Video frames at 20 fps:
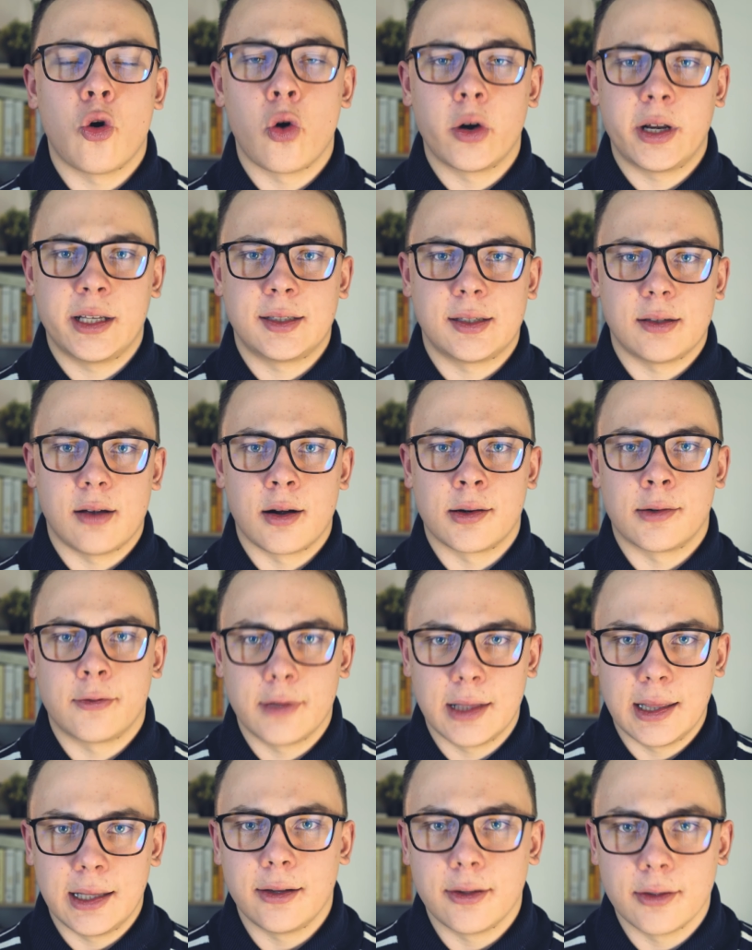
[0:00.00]
audits are
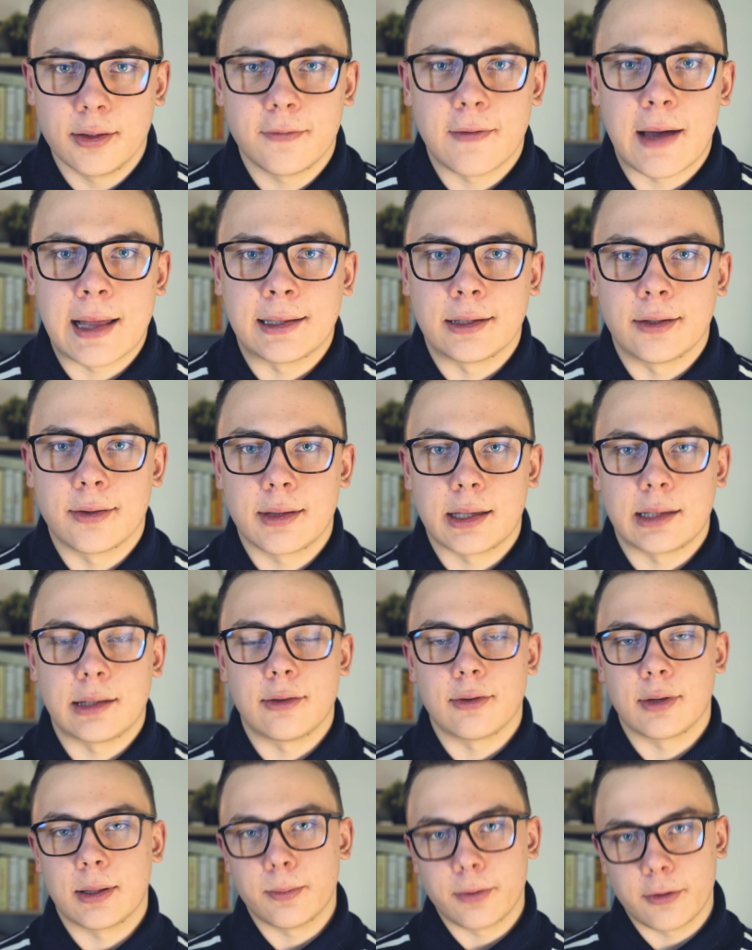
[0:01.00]
really good value
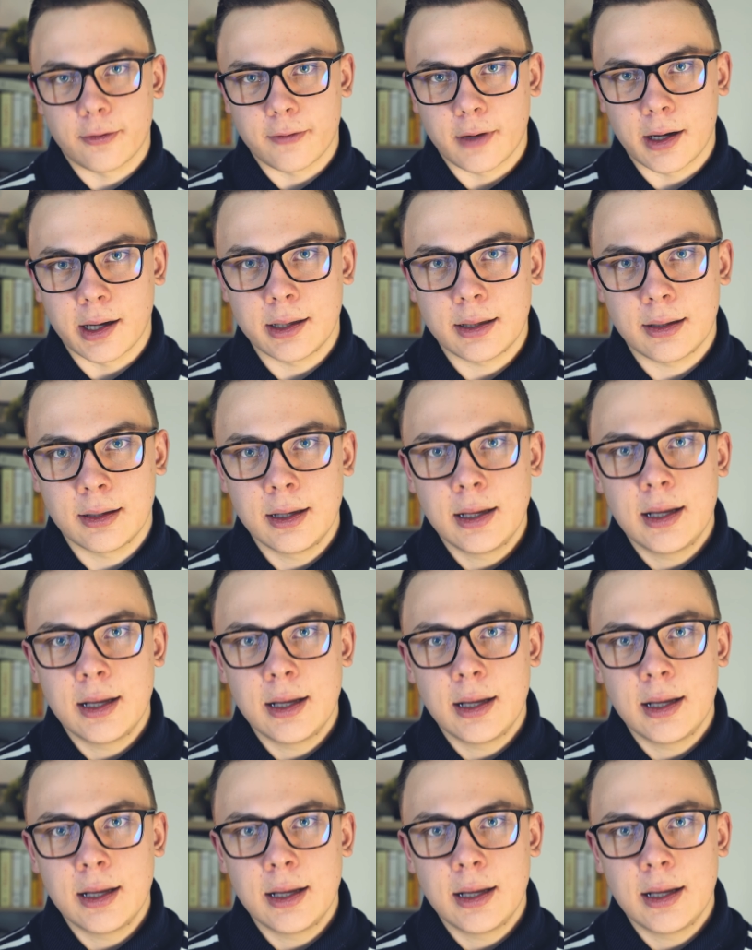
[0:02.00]
that you can provide.